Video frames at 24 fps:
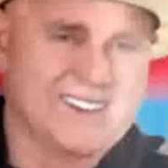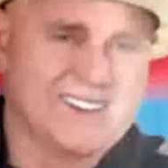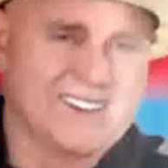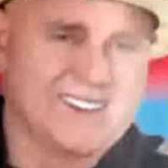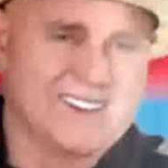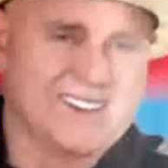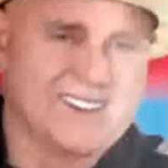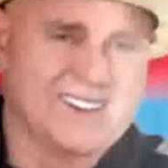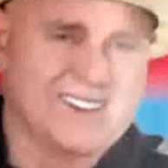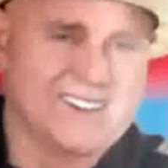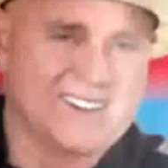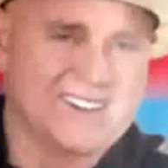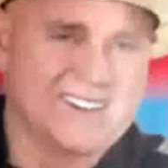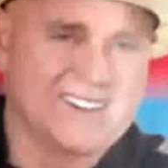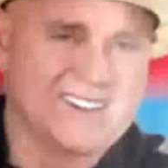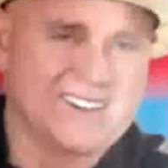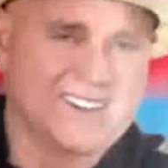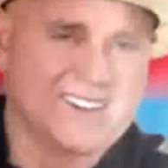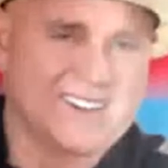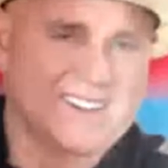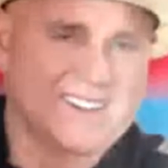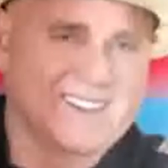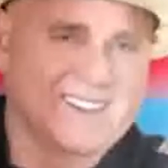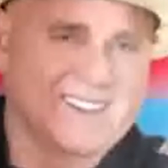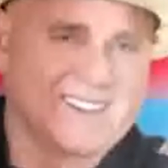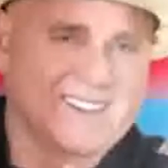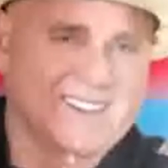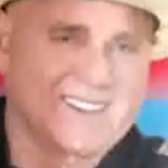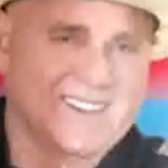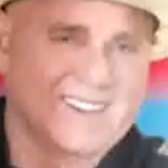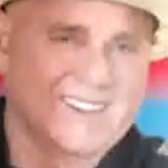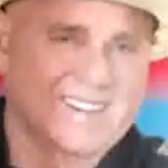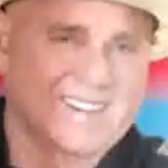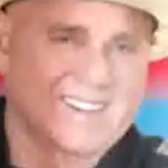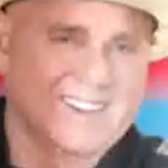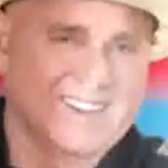can't be intimidated,
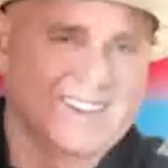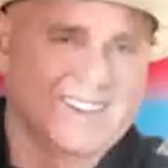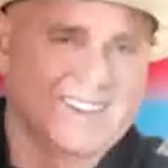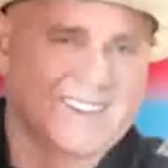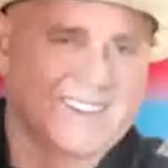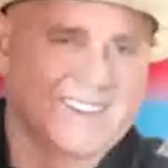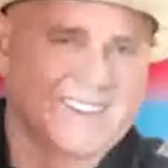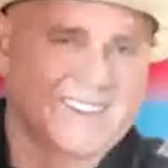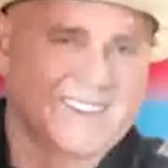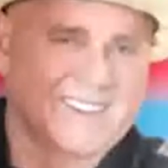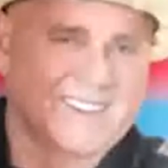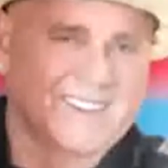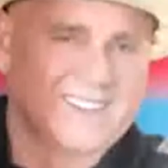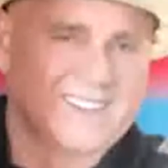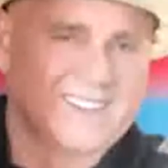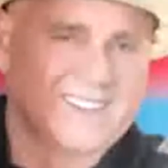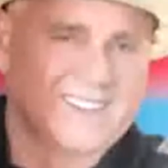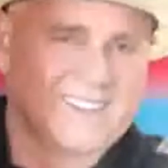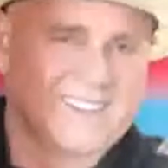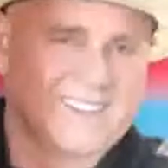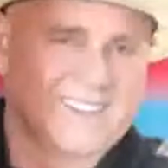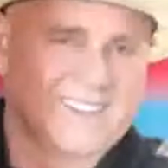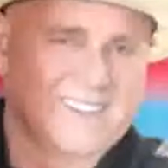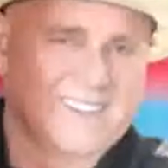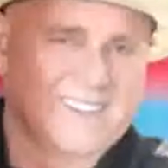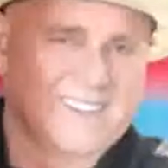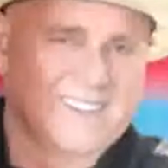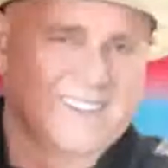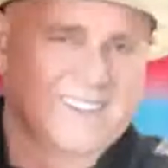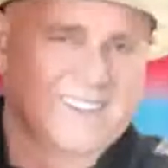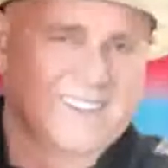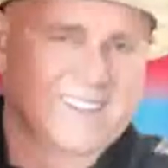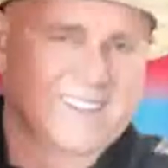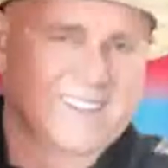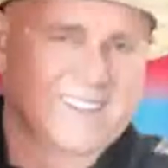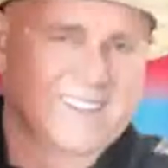and won't sell you out.
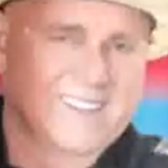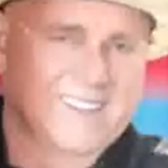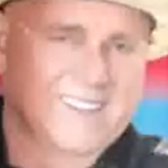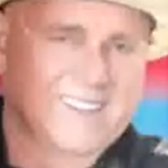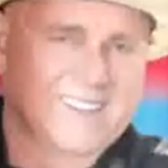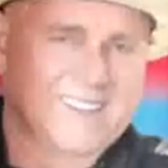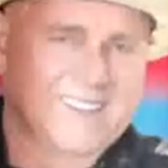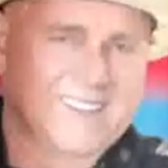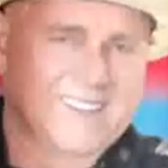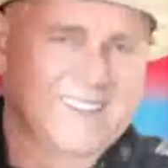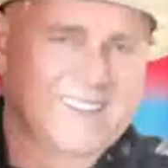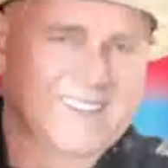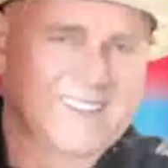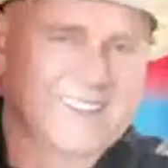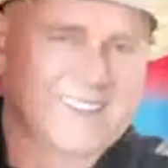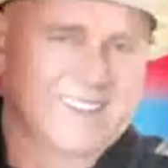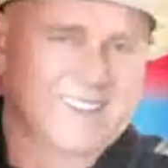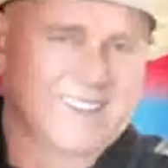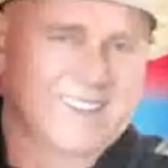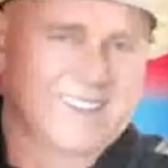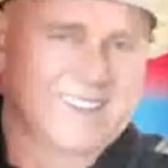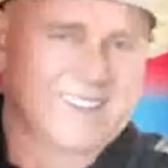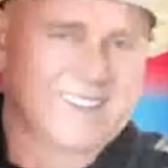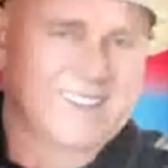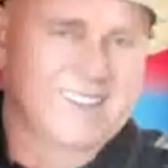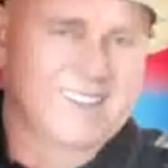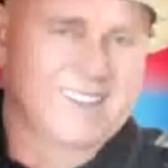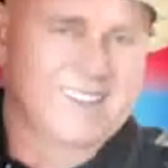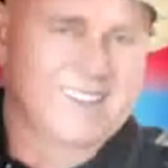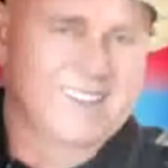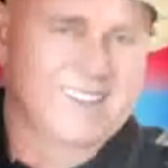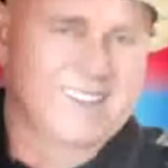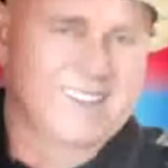Paid for by friends of Dennis Hoff.